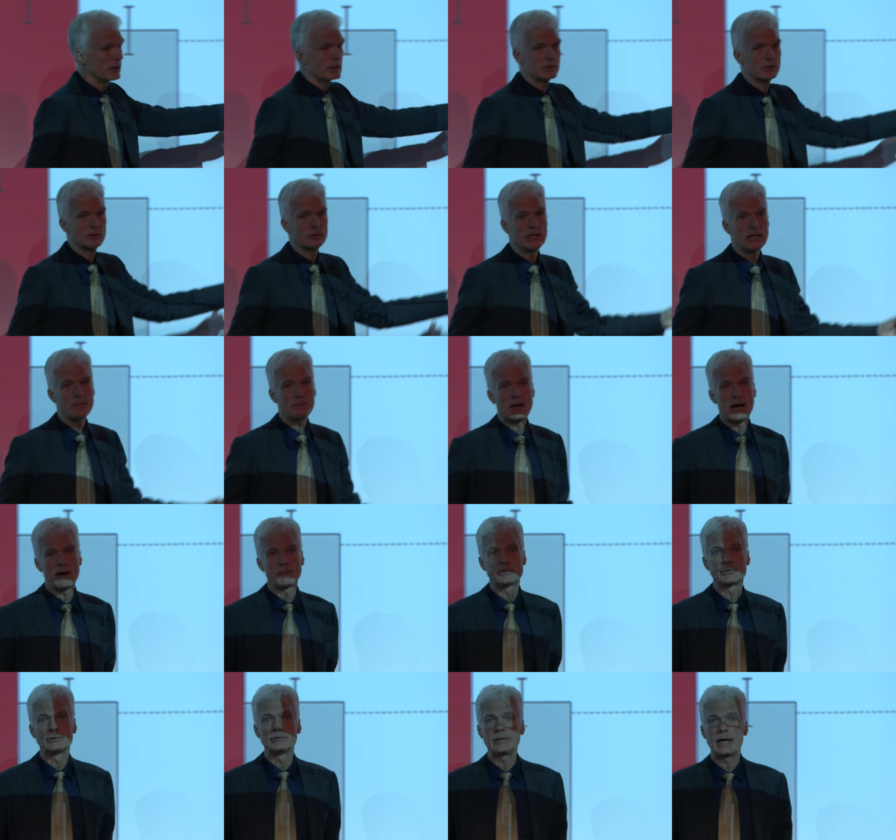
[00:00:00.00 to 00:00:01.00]
to keep up
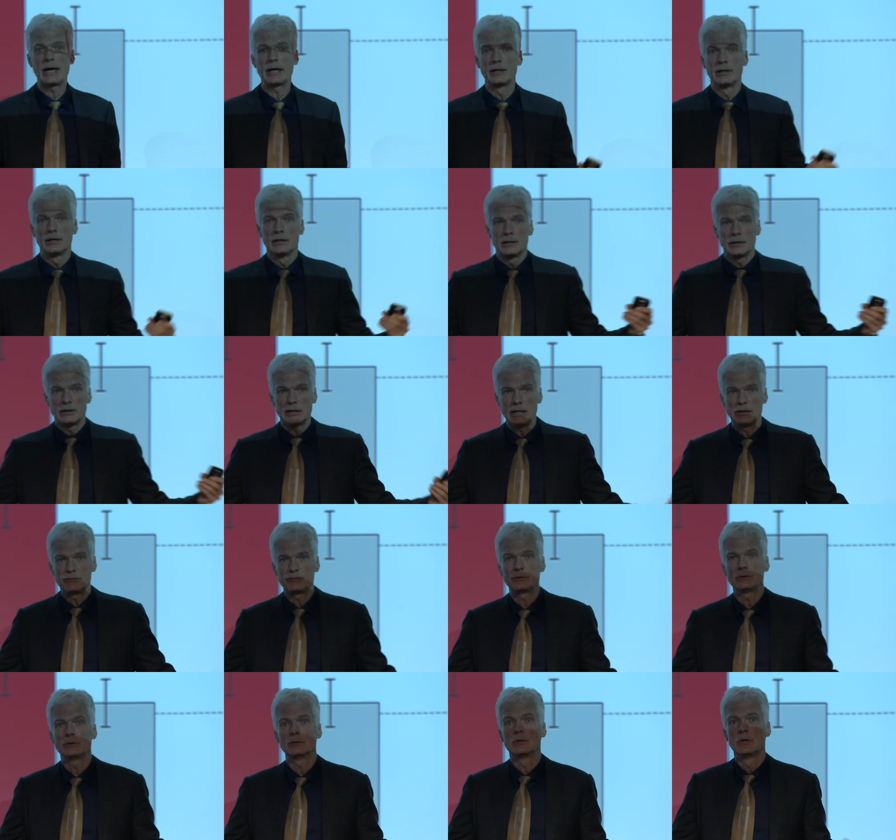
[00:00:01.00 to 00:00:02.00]
to date
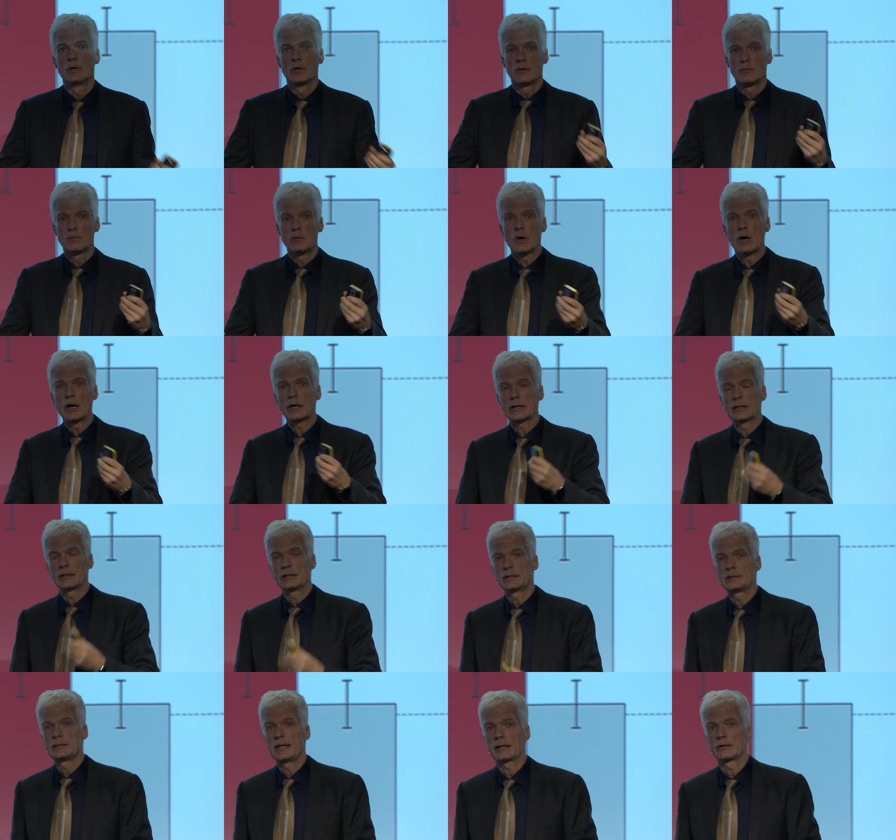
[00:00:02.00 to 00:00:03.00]
if you work in a
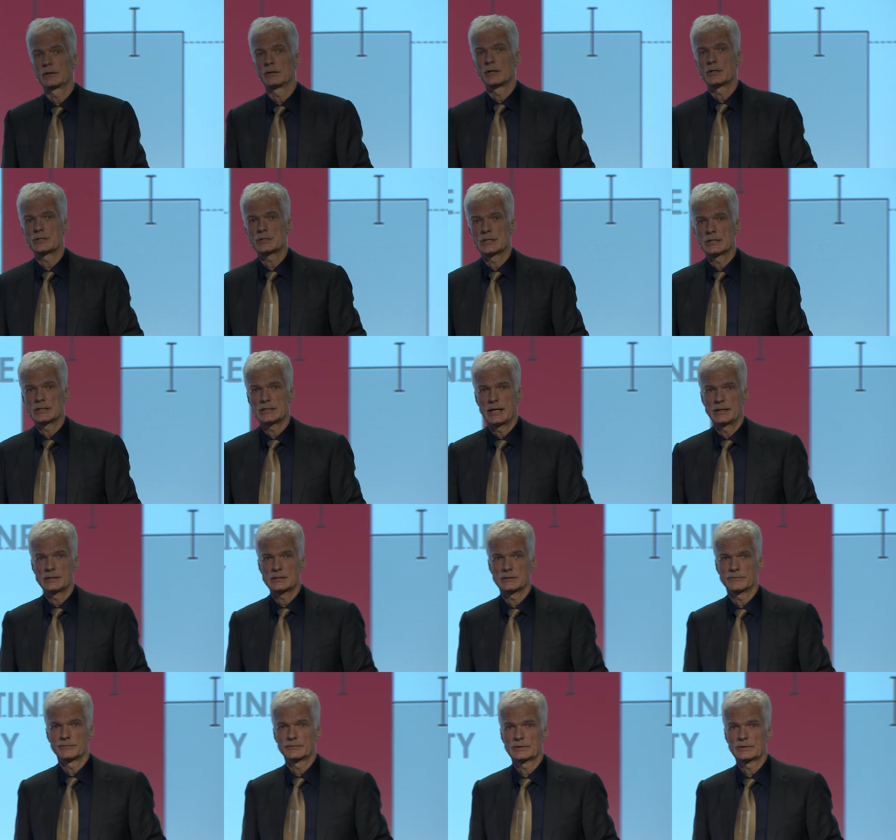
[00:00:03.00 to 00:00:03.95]
technology-intensive